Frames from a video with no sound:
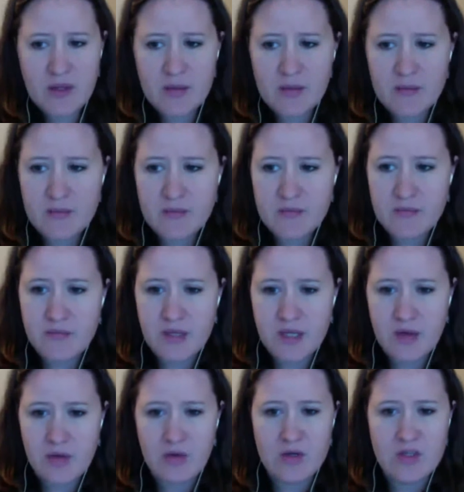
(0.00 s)
premium,
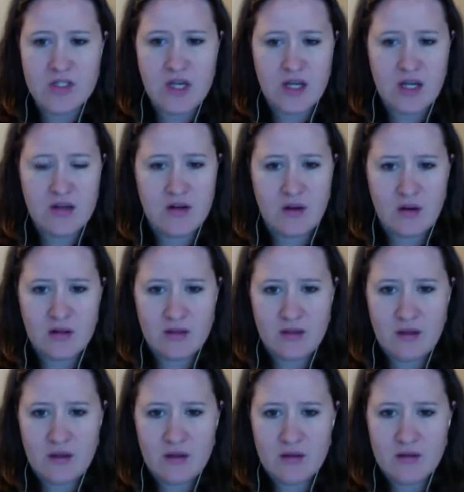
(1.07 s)
Mini Orange and
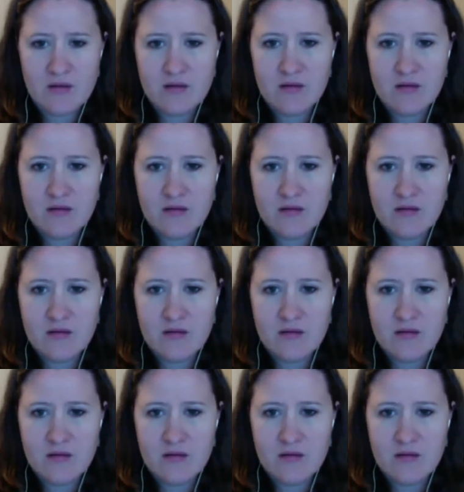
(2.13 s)
Authy?